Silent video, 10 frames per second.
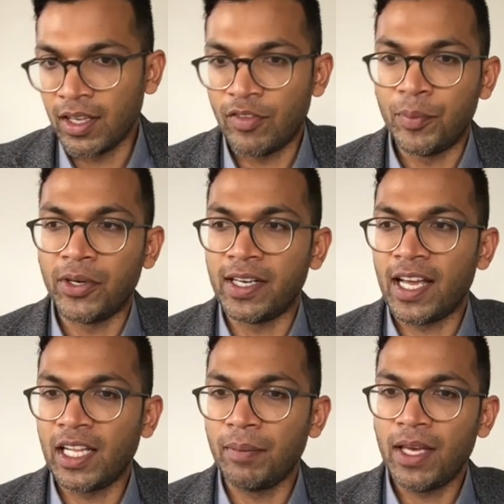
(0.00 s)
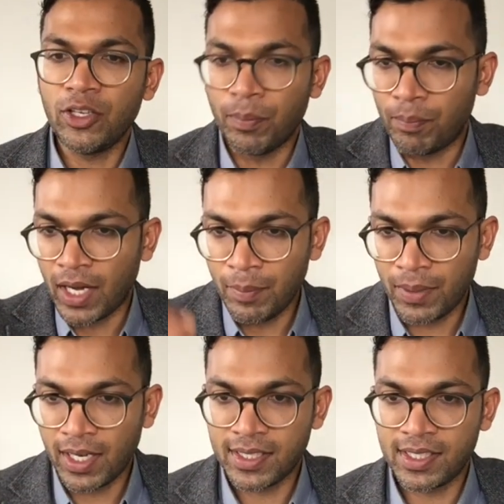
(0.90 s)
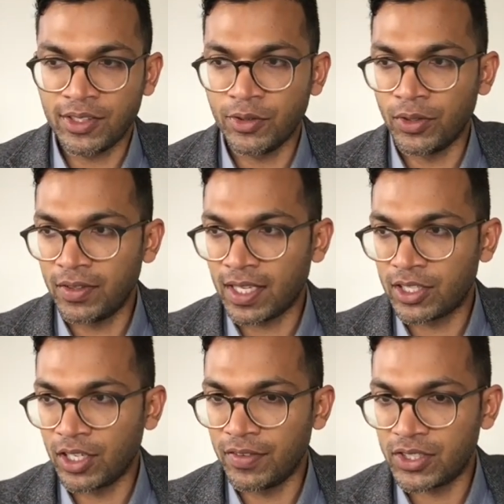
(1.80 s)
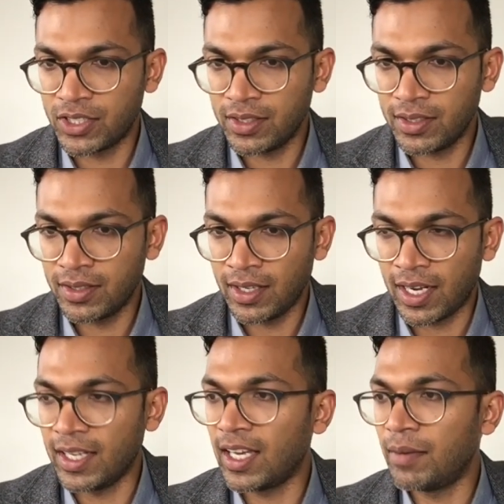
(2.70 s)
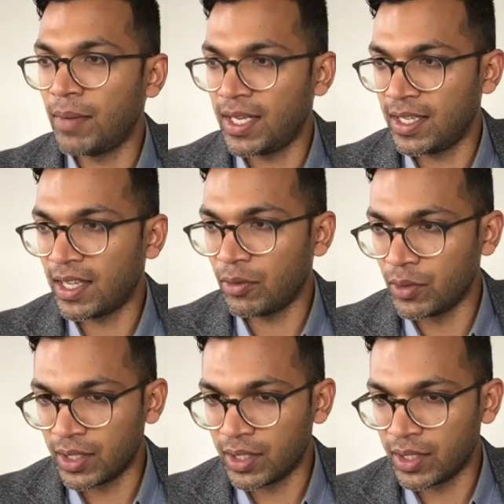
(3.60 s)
If you put an L M A, you're bypassing all of that curvature and again, making that